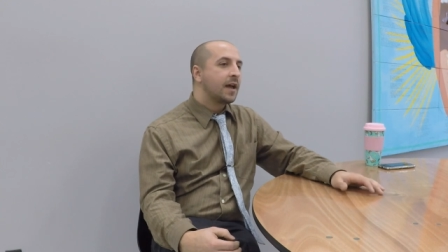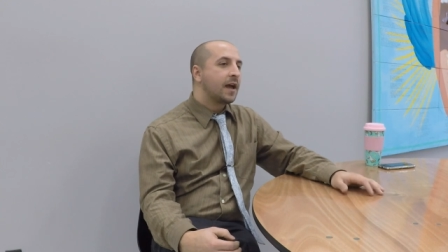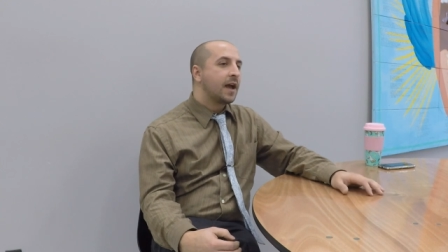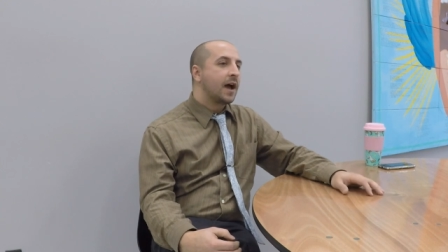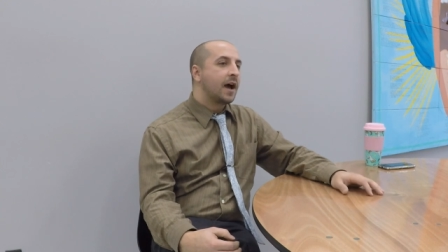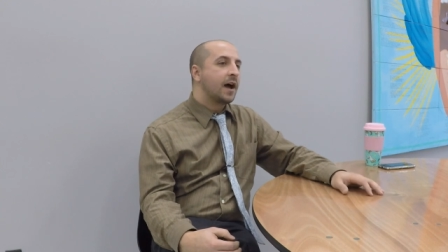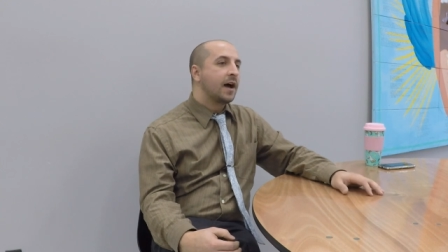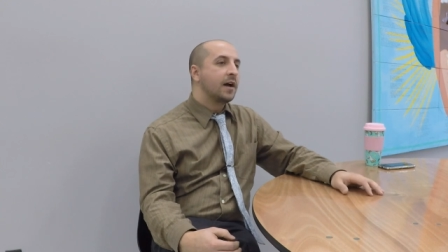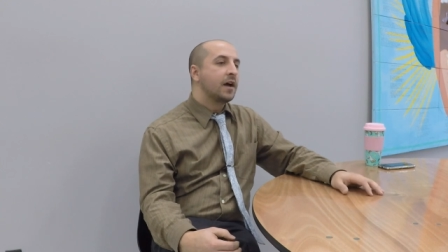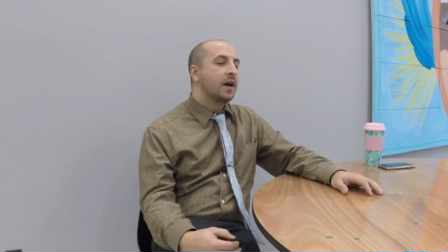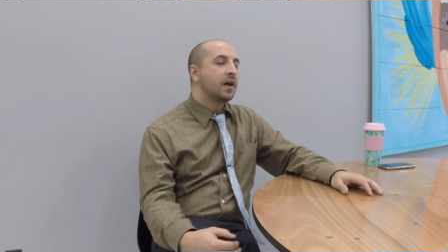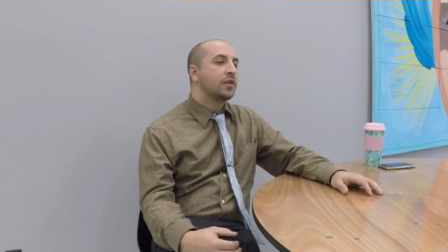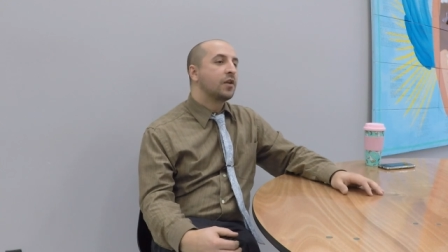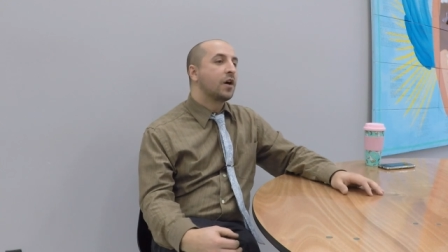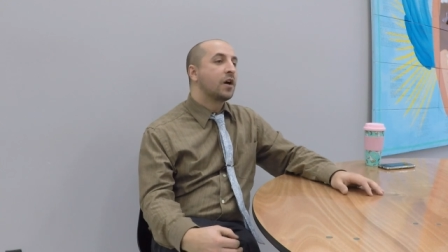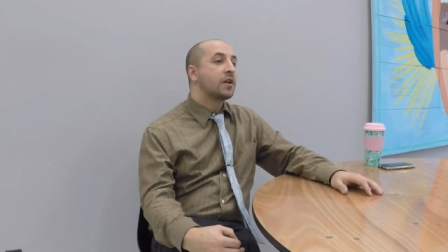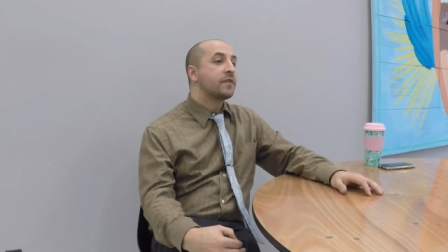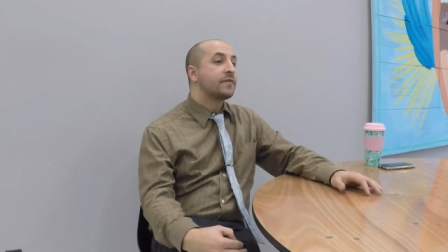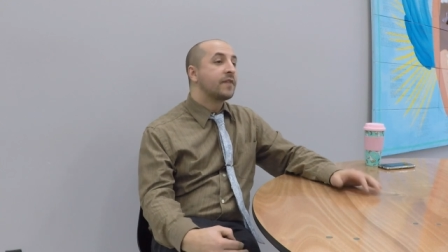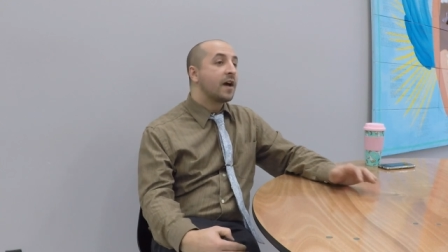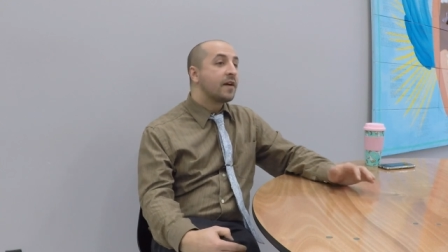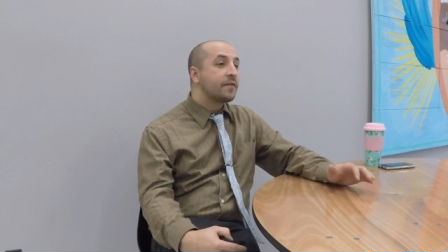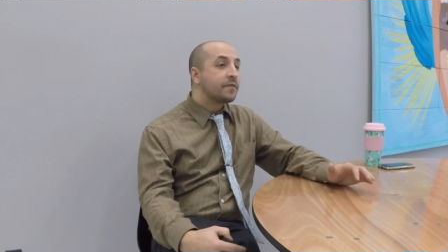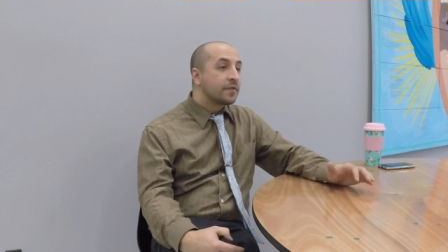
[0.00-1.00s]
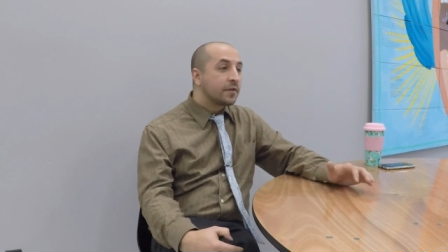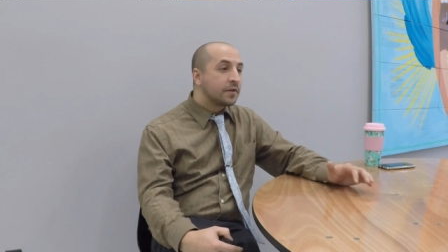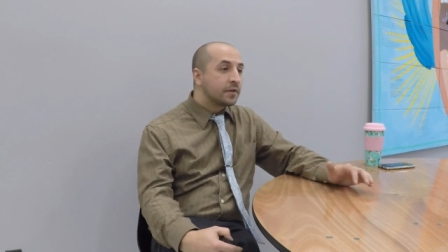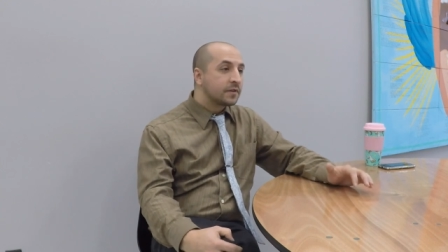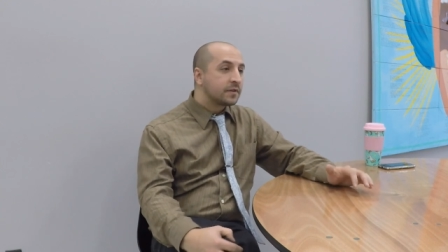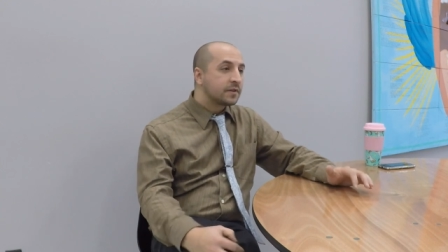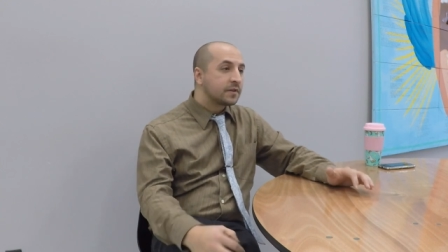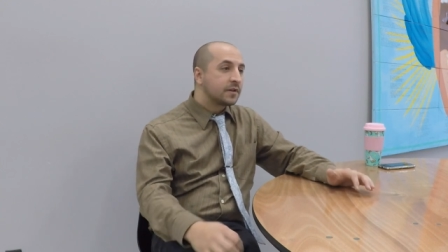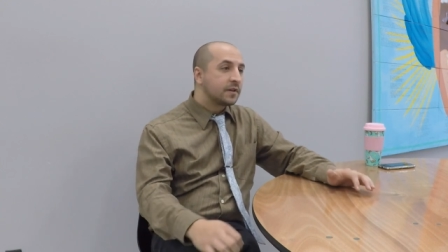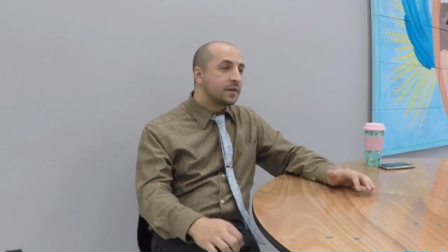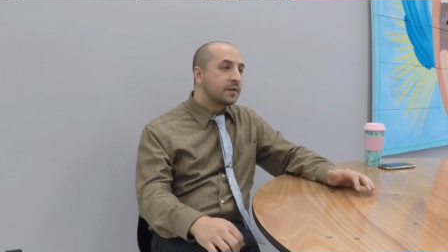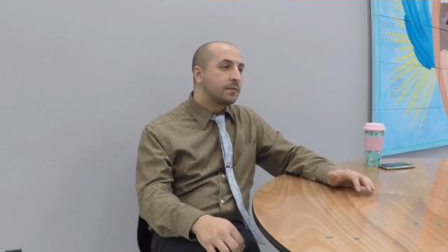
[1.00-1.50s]
uh, a lot of
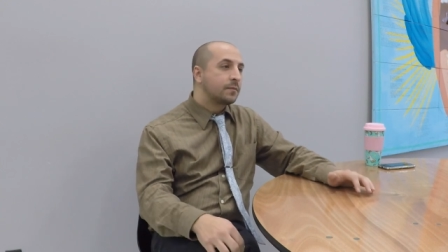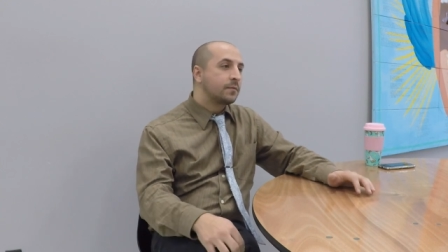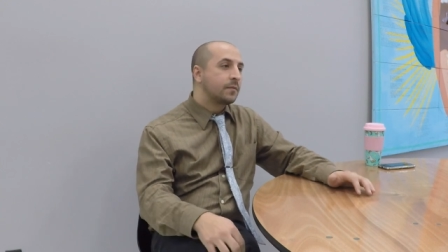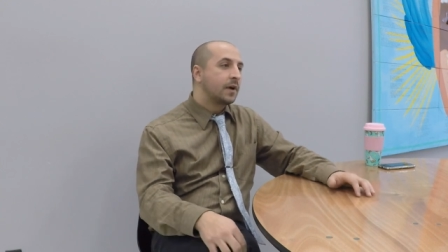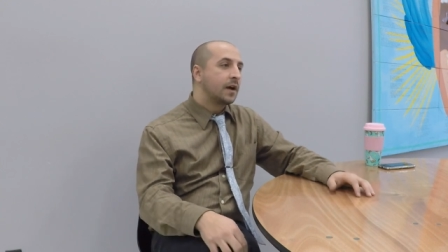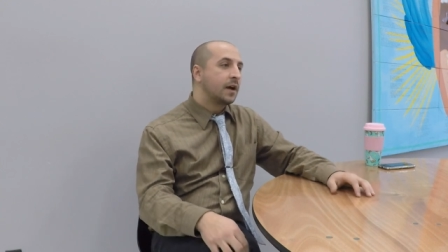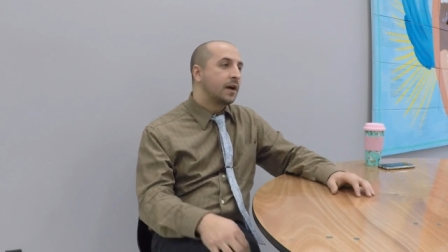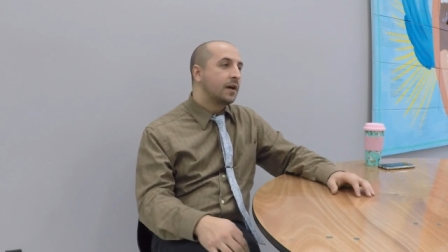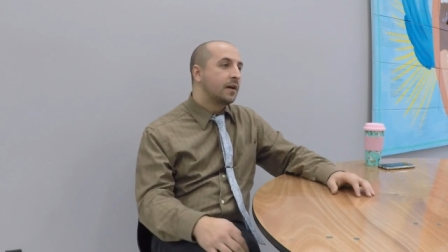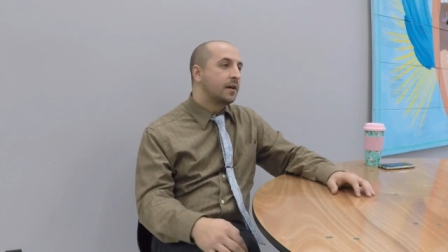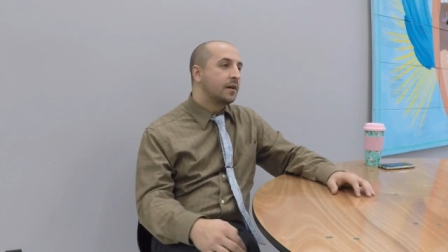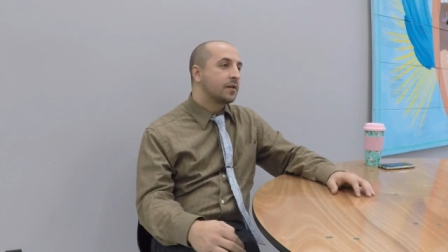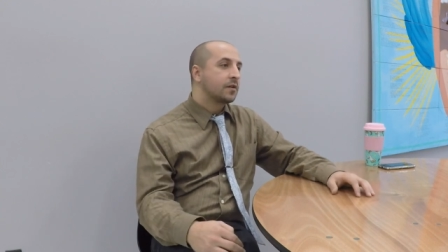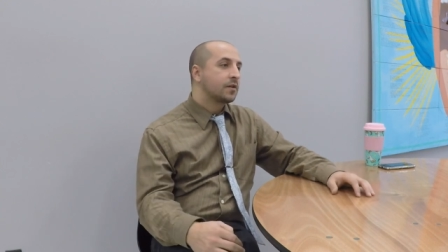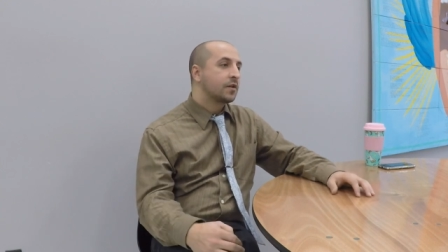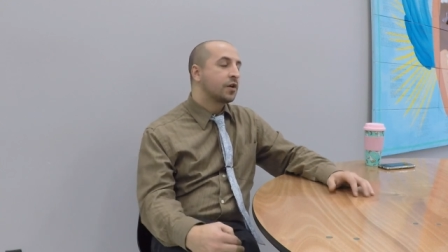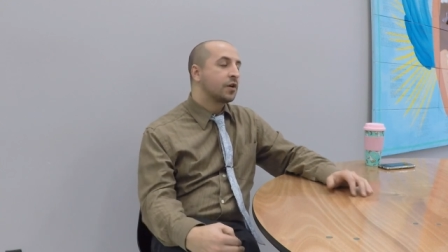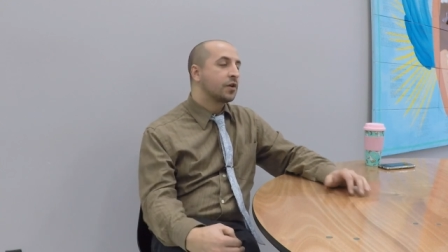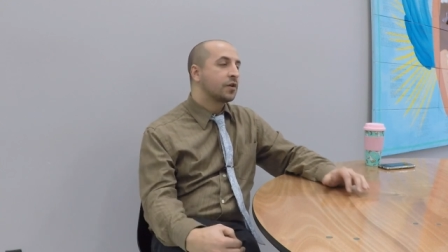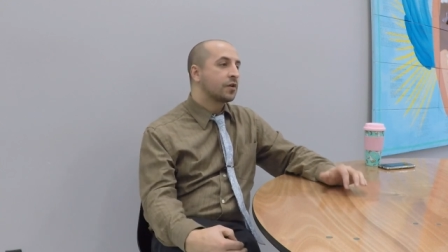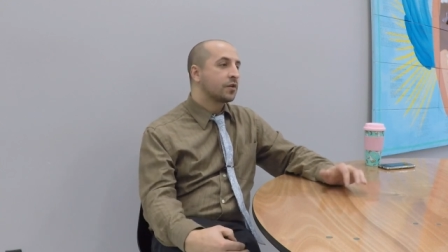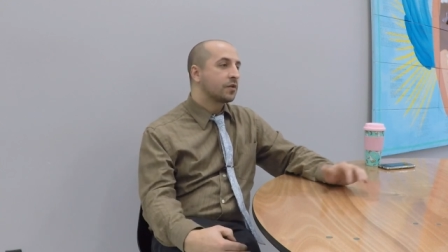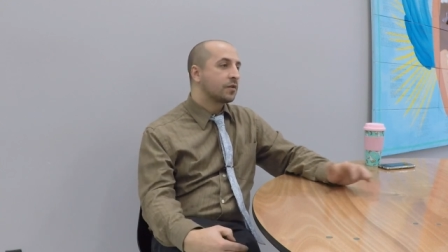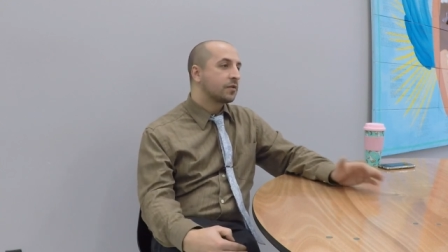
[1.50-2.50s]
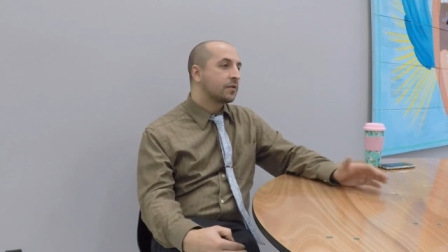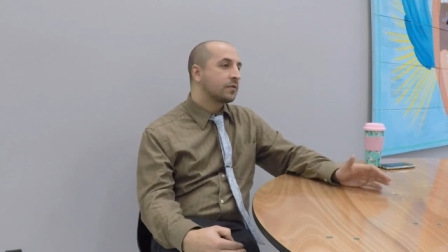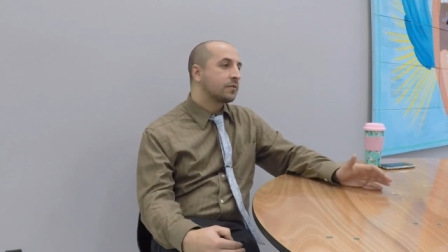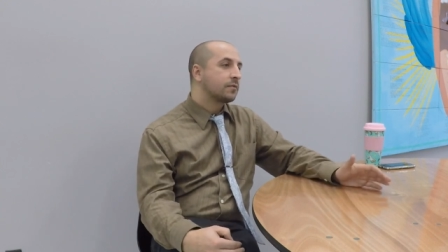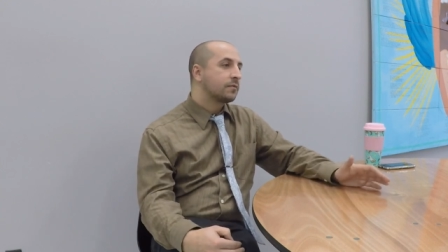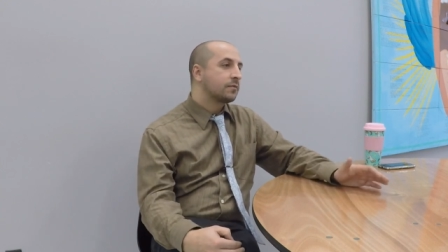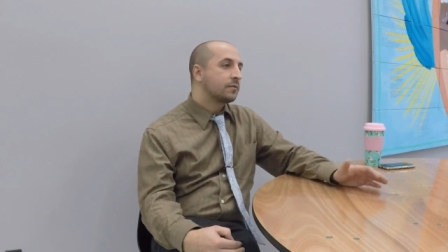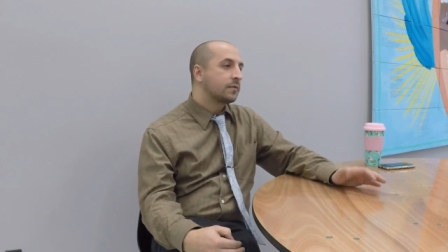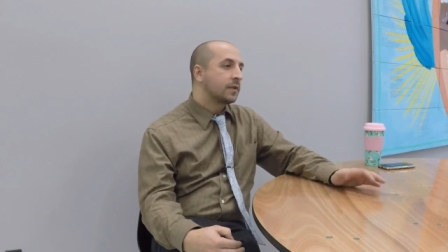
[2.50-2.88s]
effort. Um, uh, can,